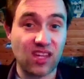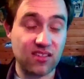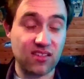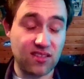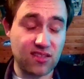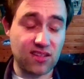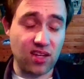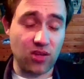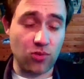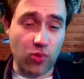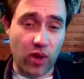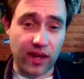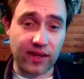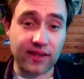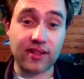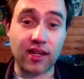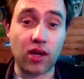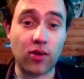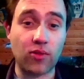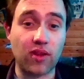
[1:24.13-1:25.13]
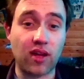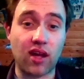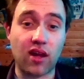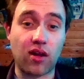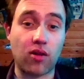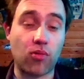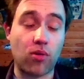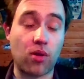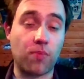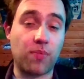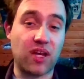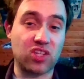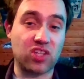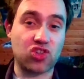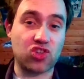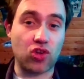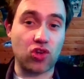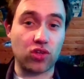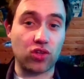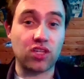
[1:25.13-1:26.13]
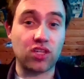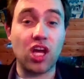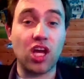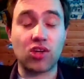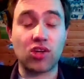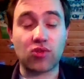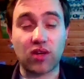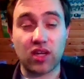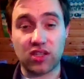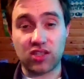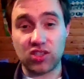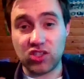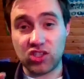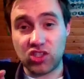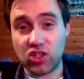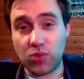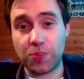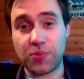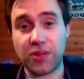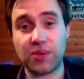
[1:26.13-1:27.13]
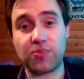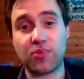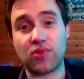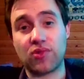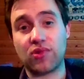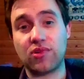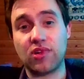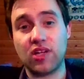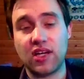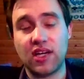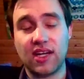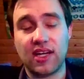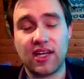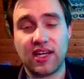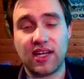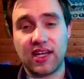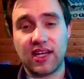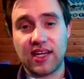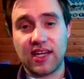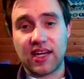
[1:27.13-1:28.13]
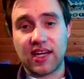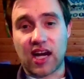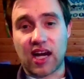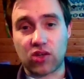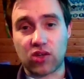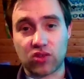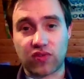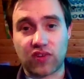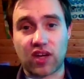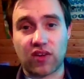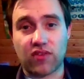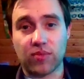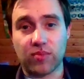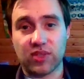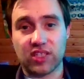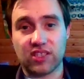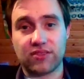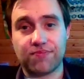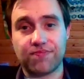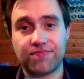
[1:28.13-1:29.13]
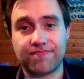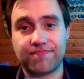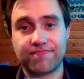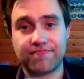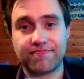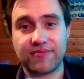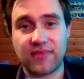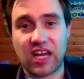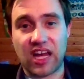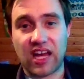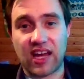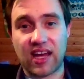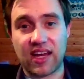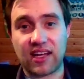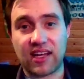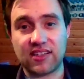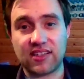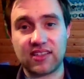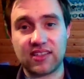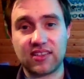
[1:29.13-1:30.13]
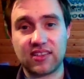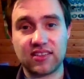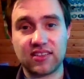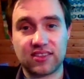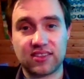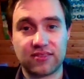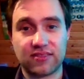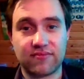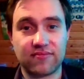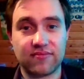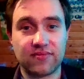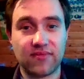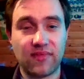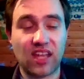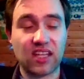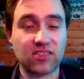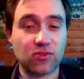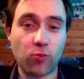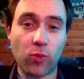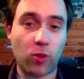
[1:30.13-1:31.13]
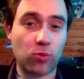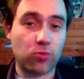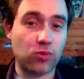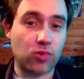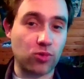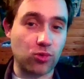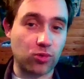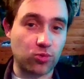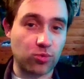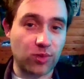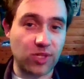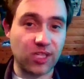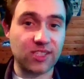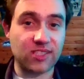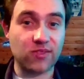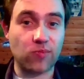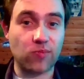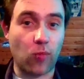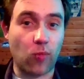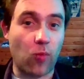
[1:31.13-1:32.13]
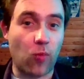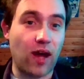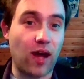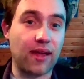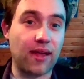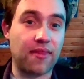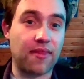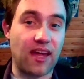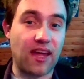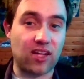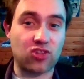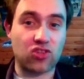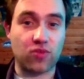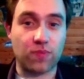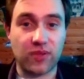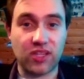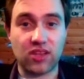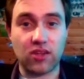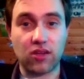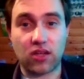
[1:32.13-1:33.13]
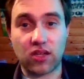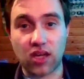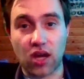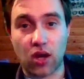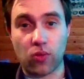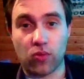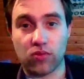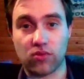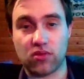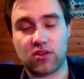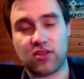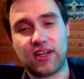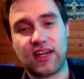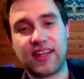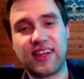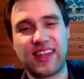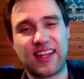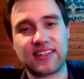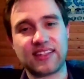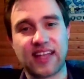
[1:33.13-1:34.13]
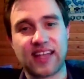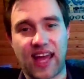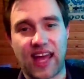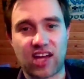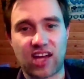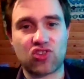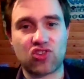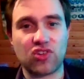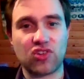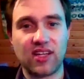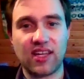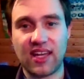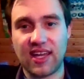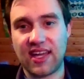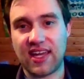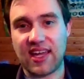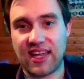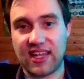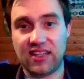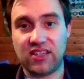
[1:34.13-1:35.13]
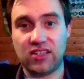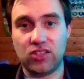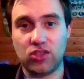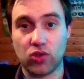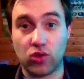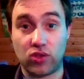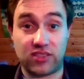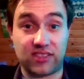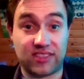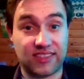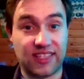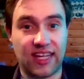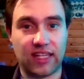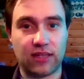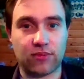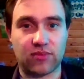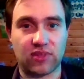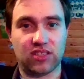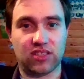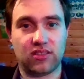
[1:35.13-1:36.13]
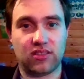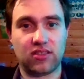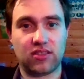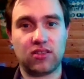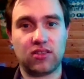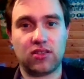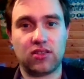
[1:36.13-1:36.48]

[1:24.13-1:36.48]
And still, right now they are our best shot to get you people out of government. And there's a very good reason why that should be the goal. And that is actually in your statement.